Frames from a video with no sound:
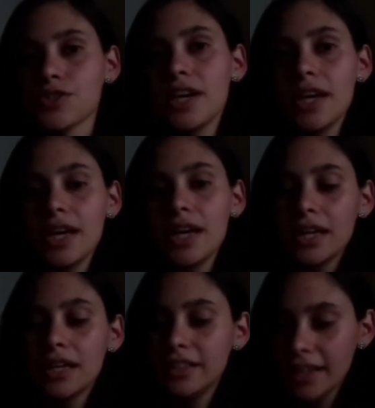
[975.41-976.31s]
the
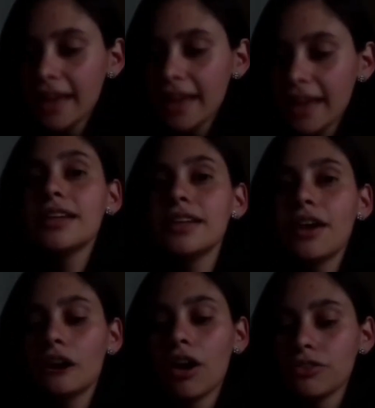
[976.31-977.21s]
ending of
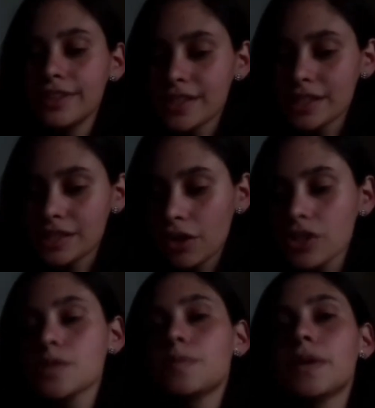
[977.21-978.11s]
This Is
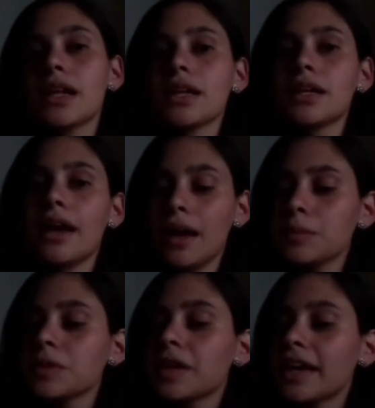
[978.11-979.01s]
Gospel, him
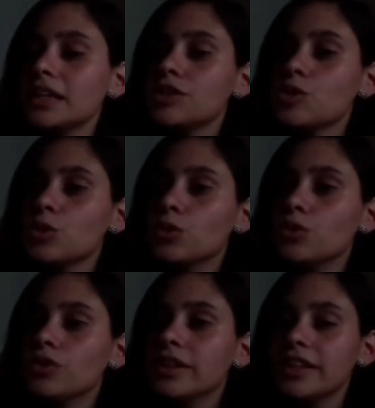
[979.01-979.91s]
getting to the
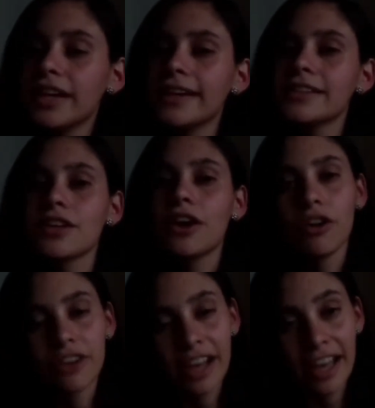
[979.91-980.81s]
gates of
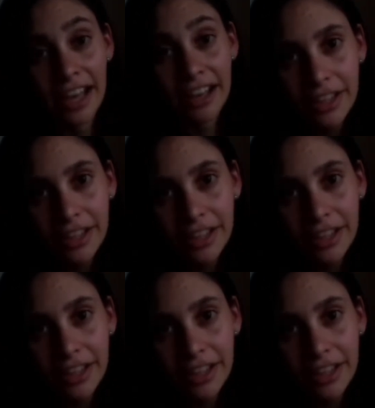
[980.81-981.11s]
heaven